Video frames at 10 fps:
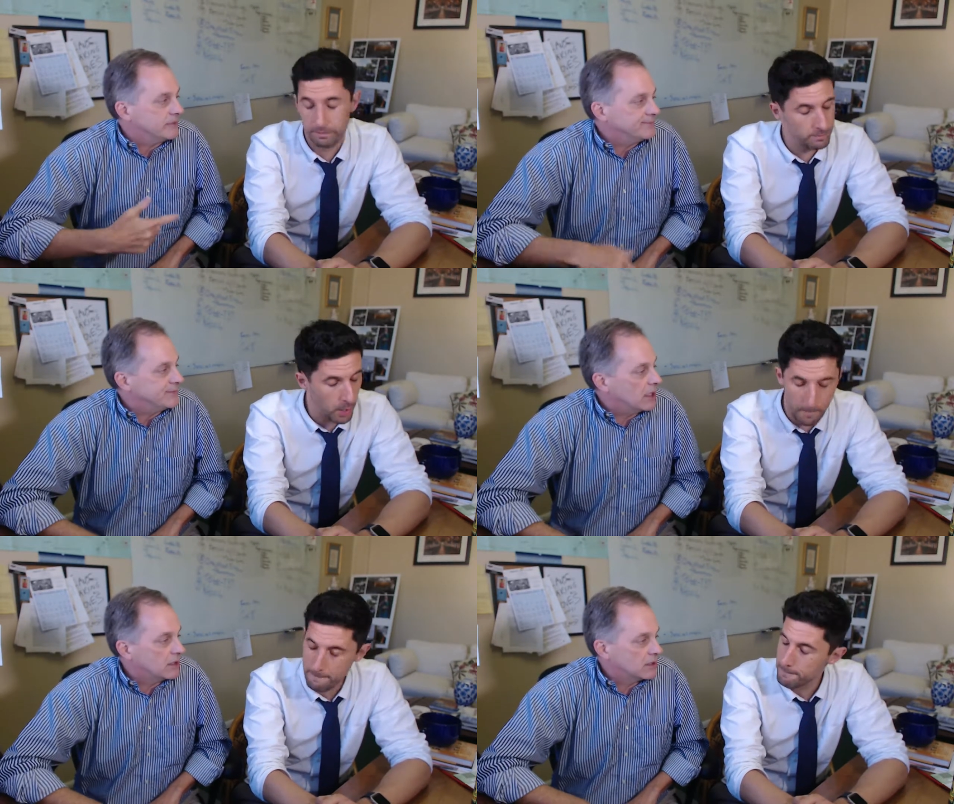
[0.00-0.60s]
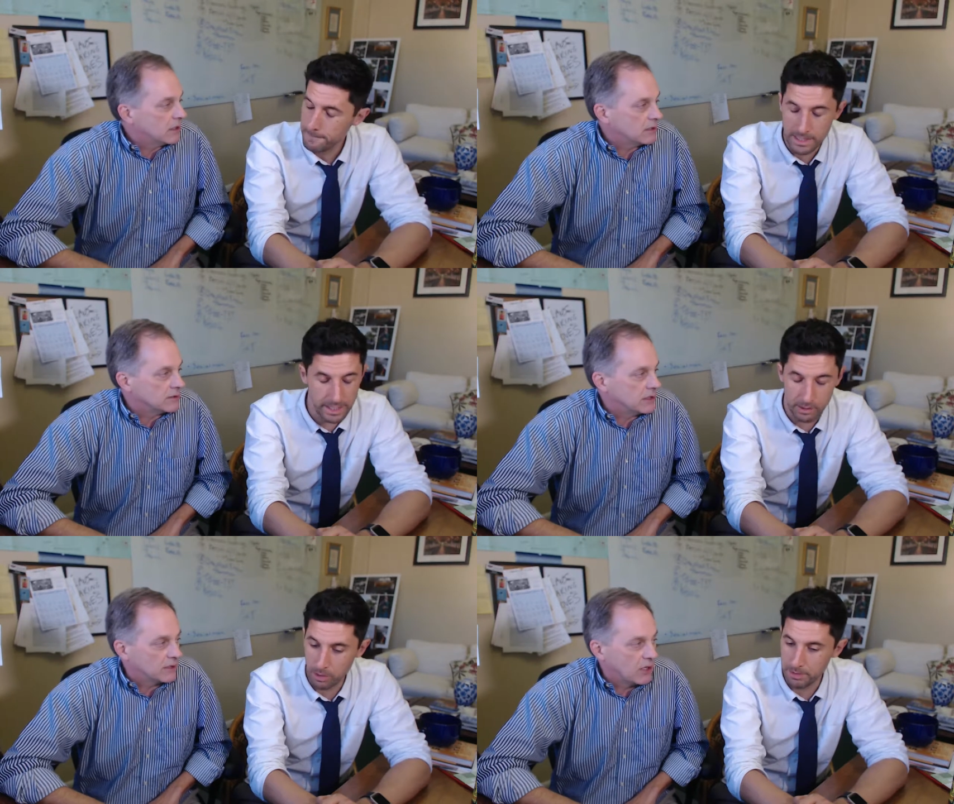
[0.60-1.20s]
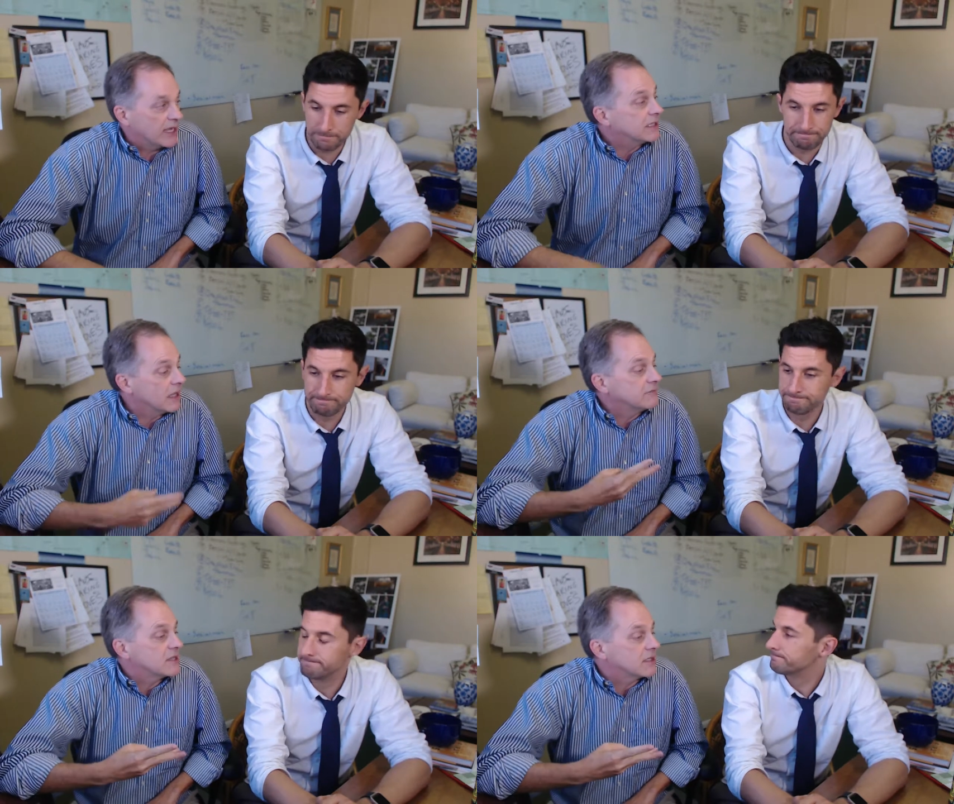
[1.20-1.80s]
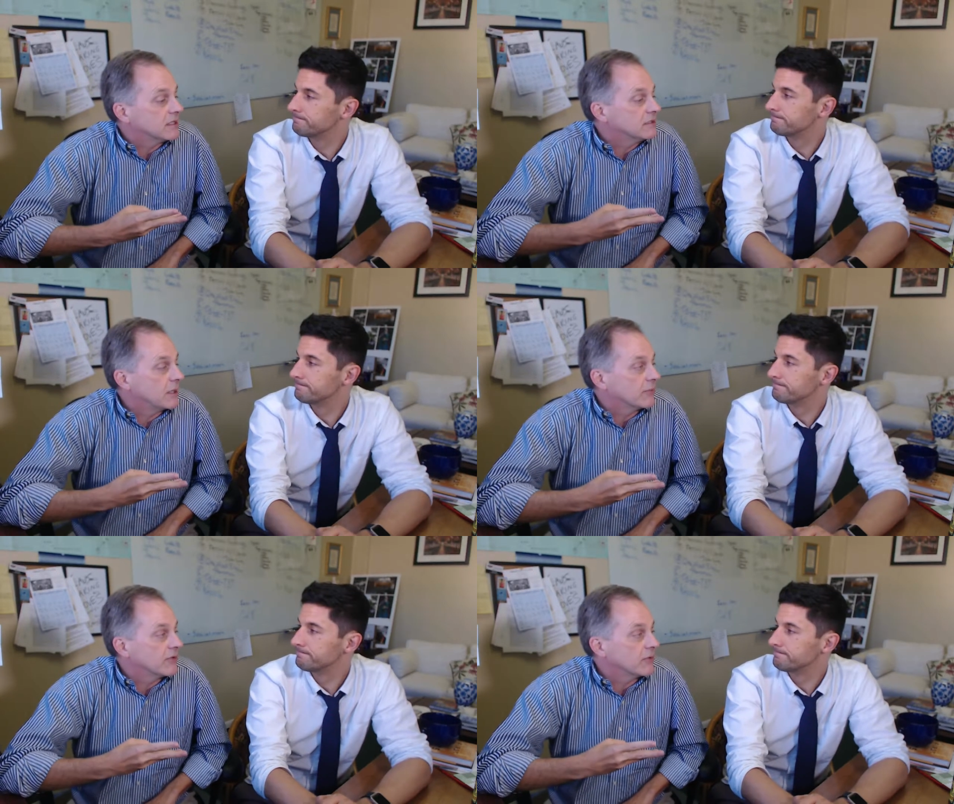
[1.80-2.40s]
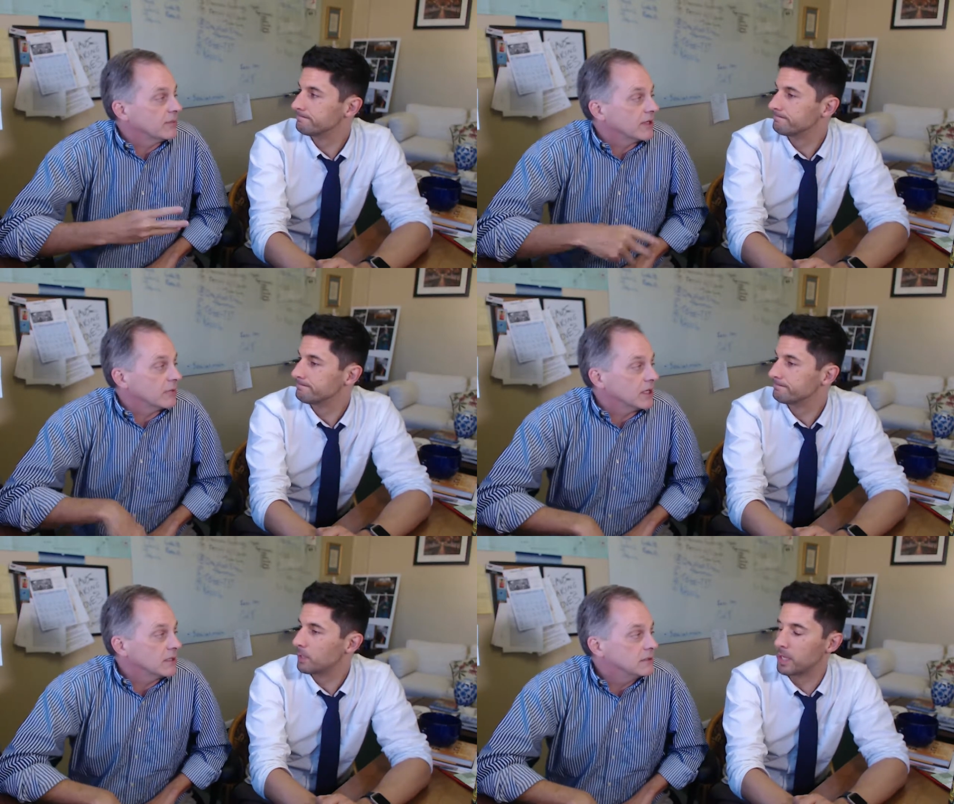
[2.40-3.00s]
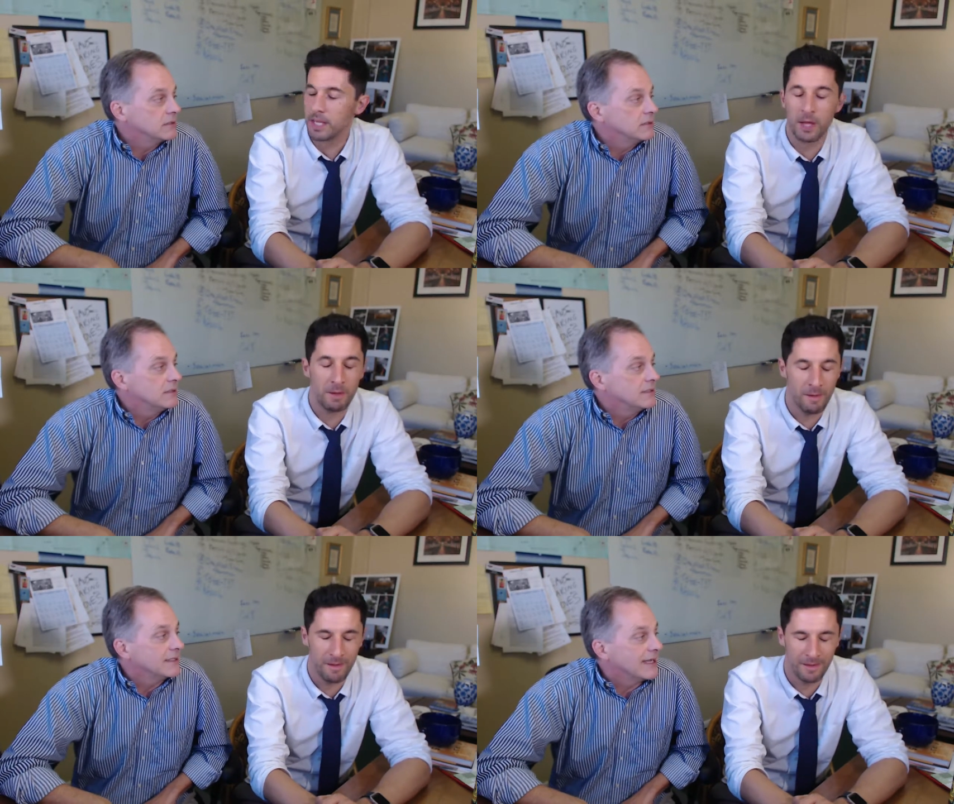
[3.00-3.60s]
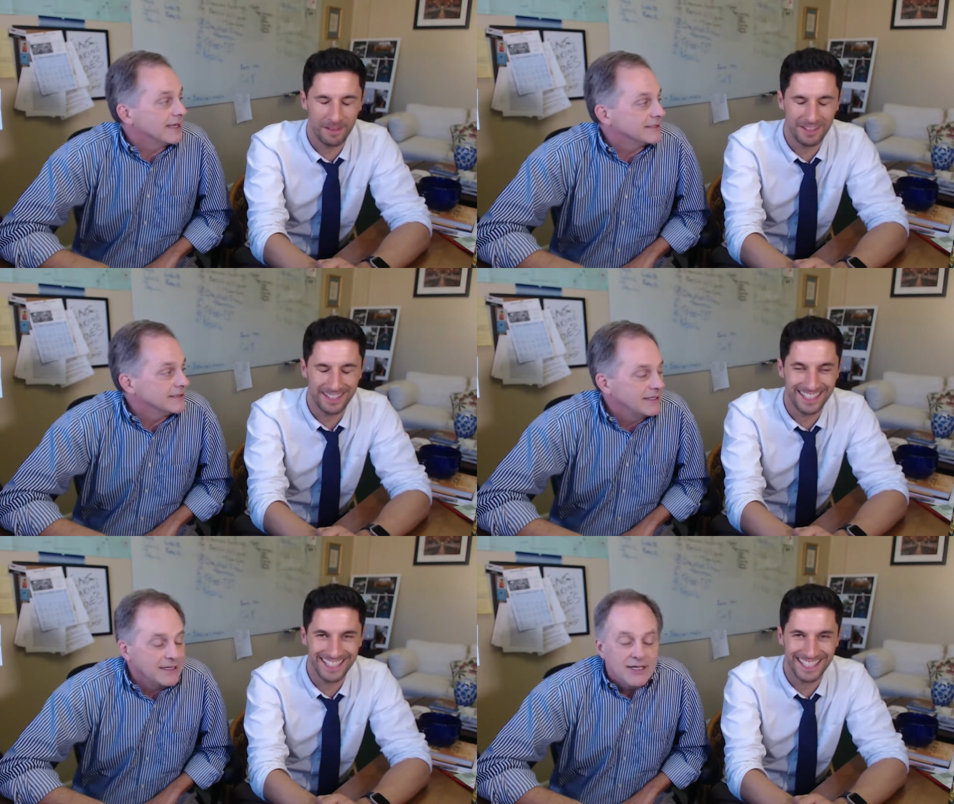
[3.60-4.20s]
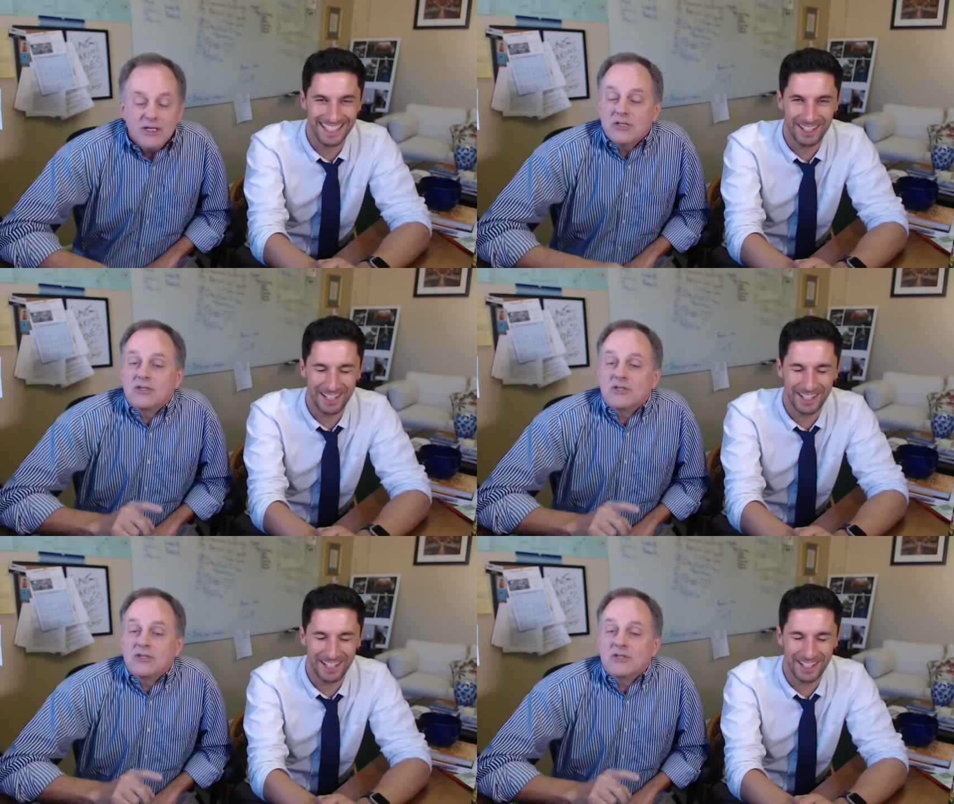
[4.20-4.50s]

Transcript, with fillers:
Speaker 1: No, no, no, no, no. no. And he loves the number three, by the way. Yes. So.